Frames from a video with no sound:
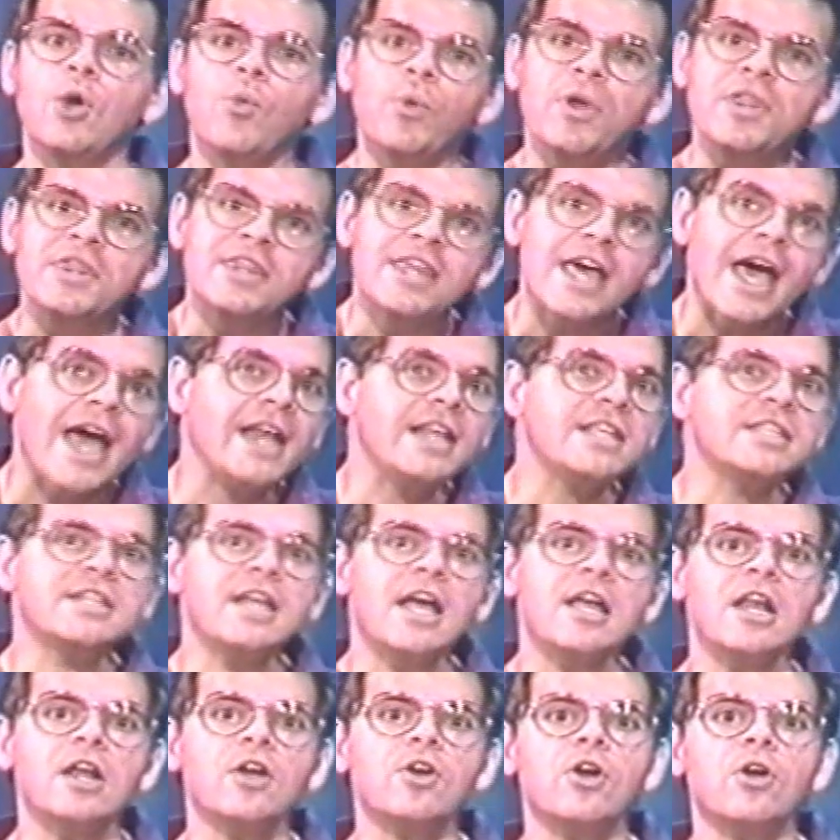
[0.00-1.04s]
When that is
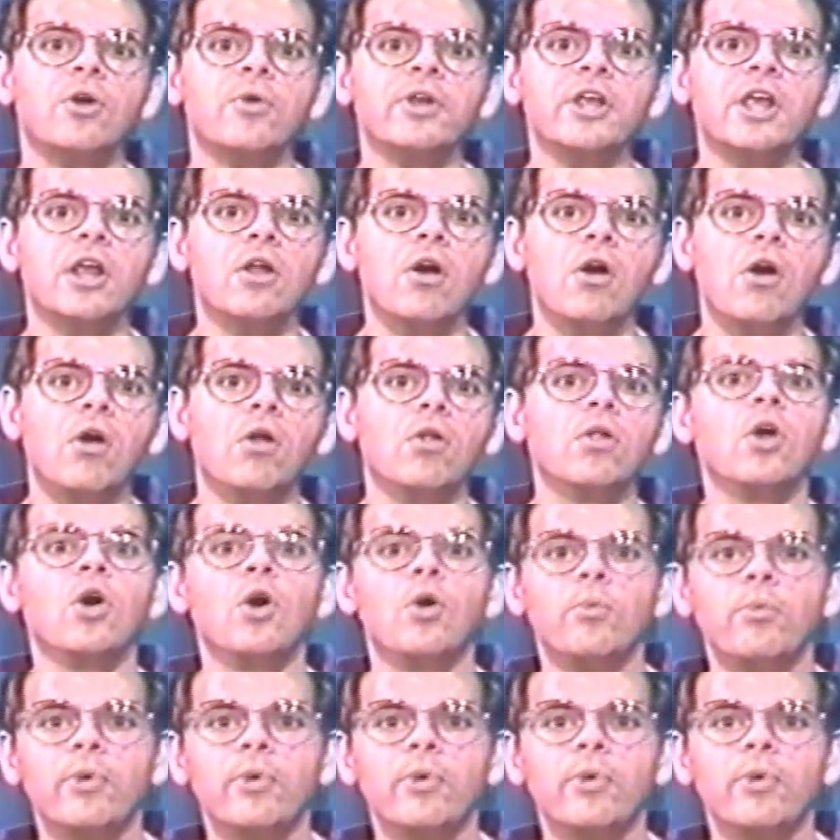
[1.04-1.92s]
not occurring at all,